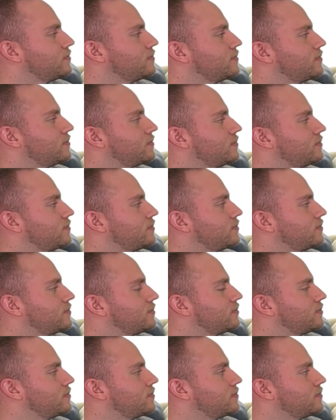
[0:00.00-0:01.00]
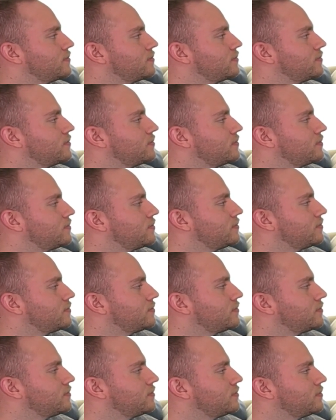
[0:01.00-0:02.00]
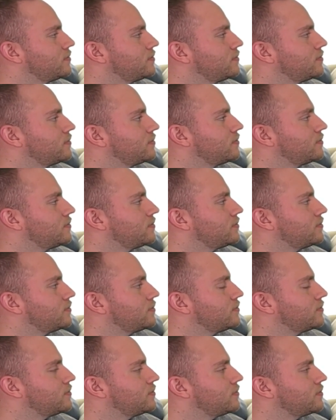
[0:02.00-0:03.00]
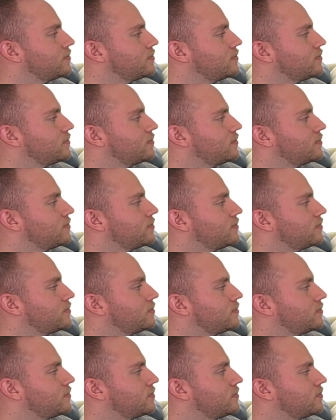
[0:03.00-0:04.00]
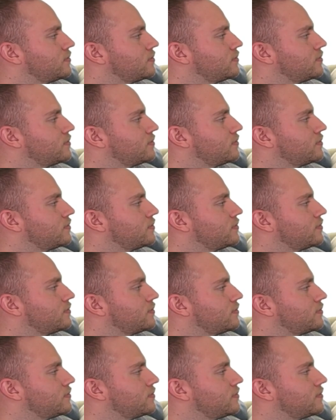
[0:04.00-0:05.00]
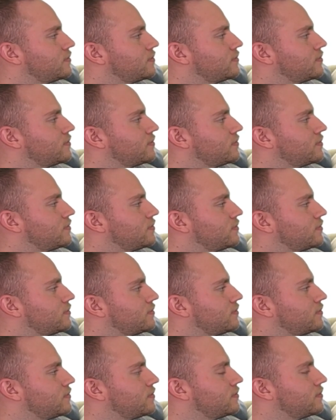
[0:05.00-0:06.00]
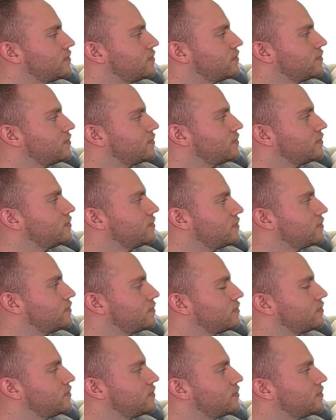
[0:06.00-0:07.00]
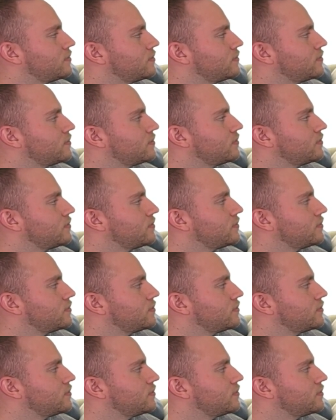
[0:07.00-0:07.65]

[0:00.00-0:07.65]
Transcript: (not speaking)